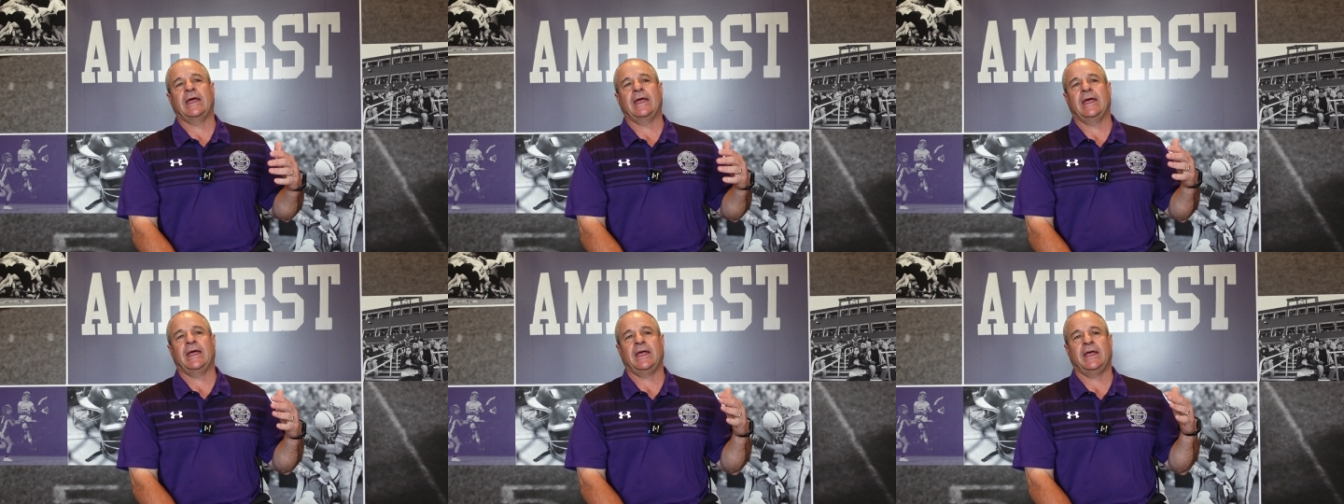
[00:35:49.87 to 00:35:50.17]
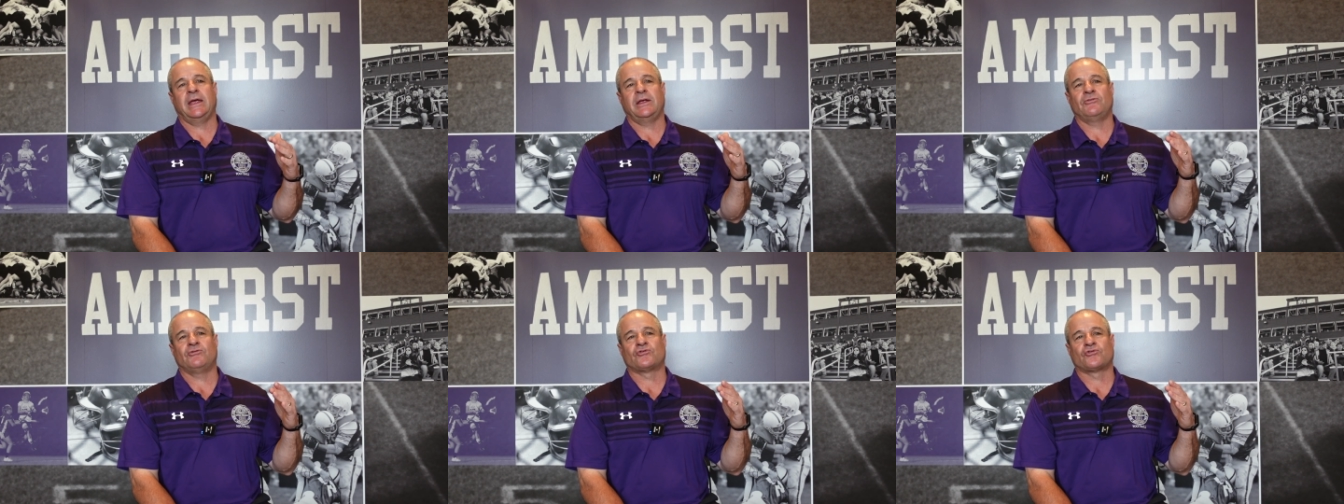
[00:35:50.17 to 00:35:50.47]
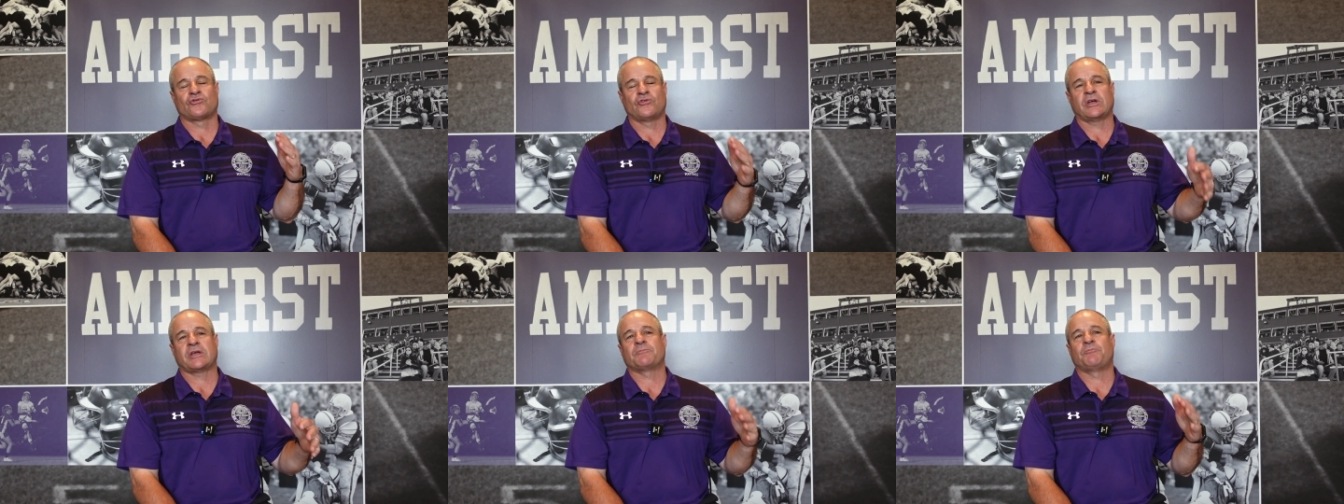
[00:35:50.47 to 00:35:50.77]
a
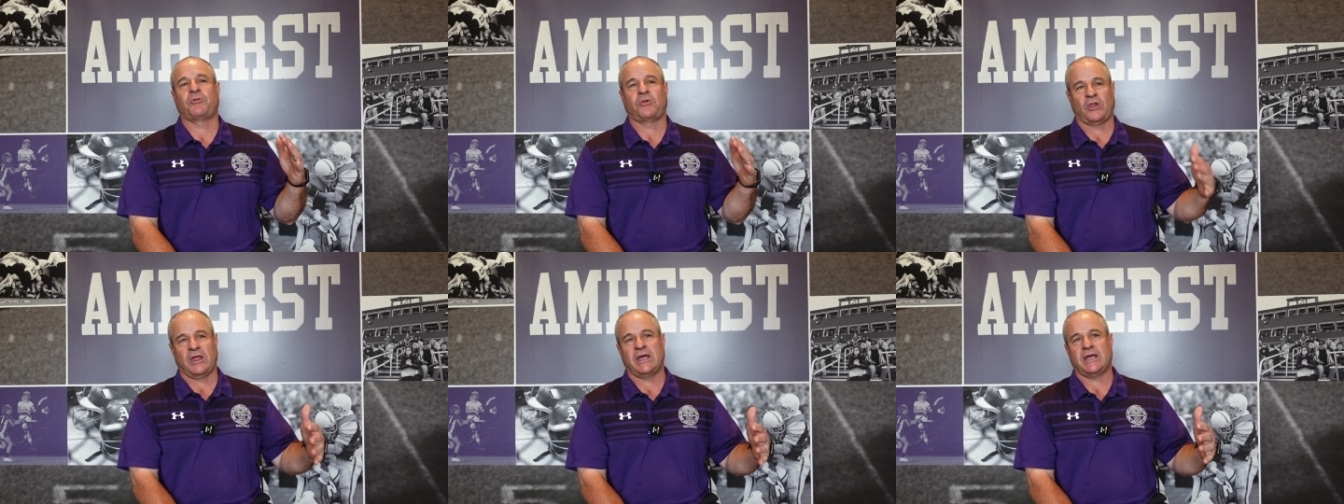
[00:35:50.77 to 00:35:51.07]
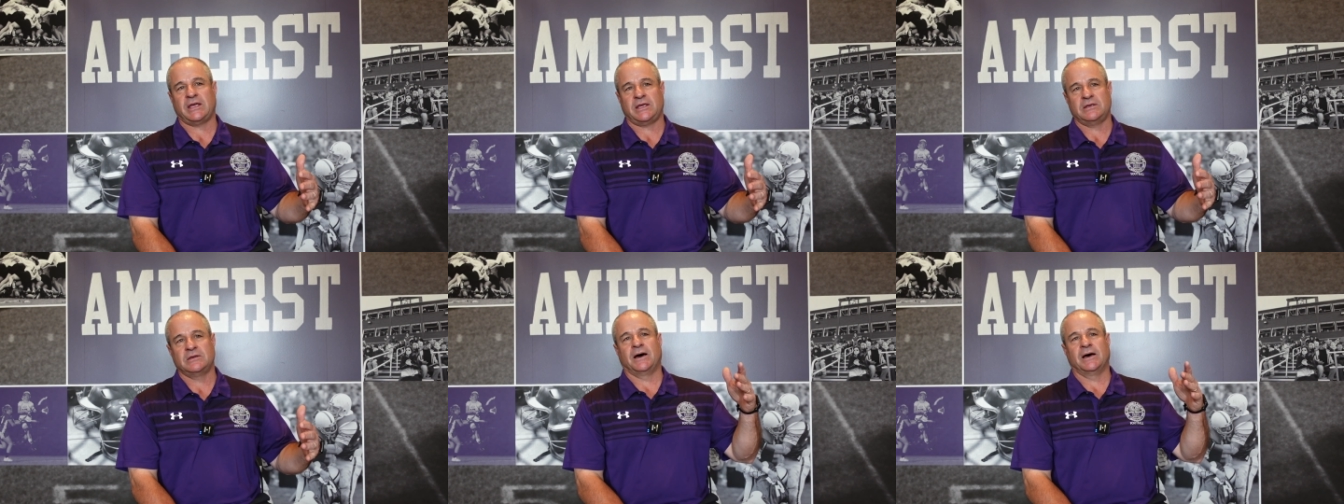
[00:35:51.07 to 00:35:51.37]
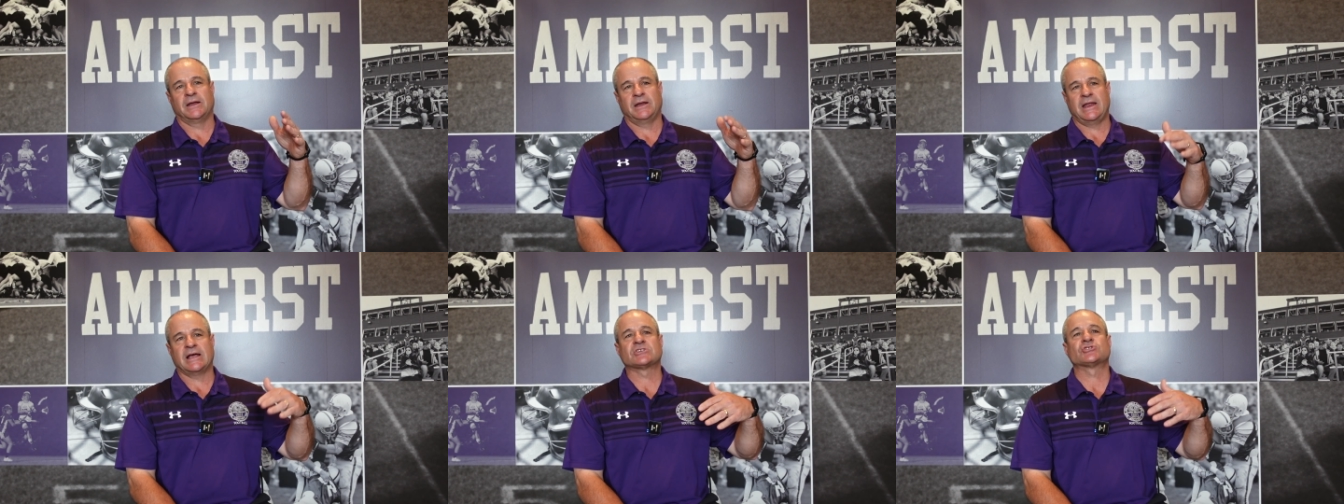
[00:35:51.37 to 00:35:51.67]
trick play
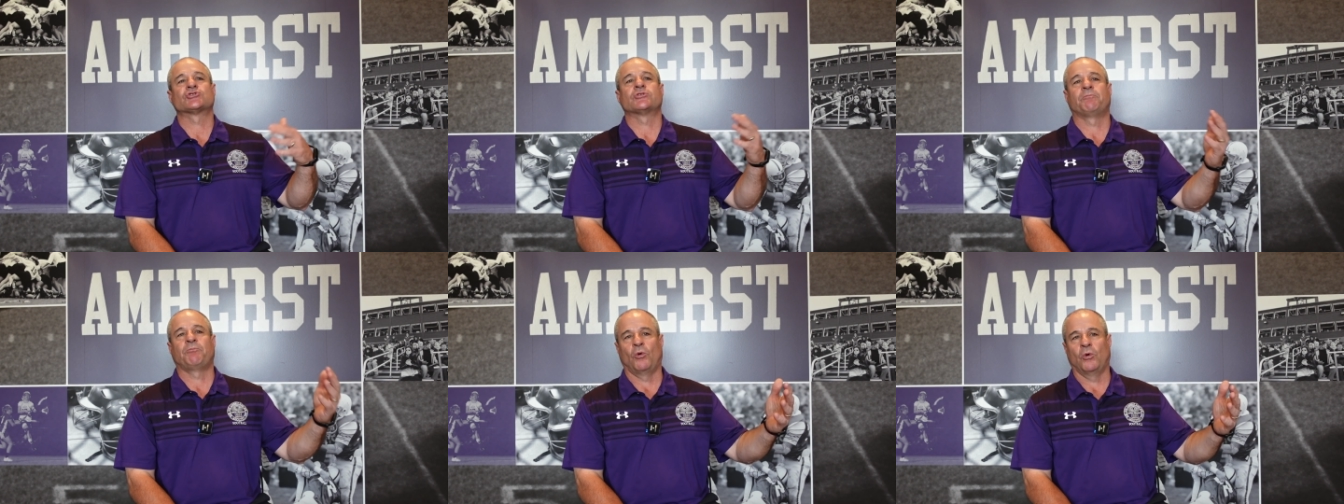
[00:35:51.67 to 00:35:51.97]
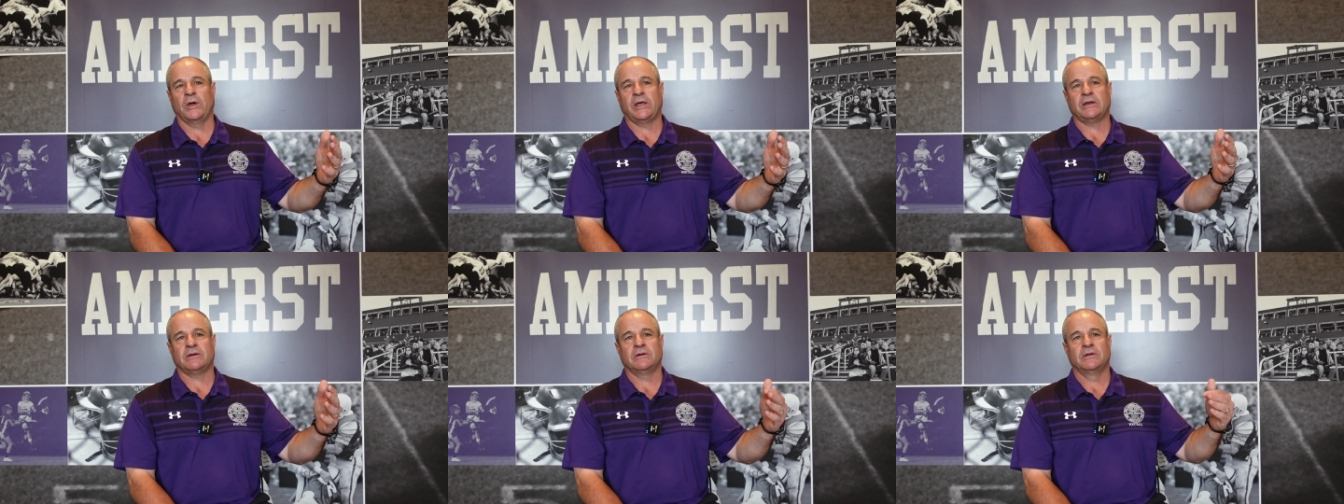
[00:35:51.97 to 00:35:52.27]
on an extra point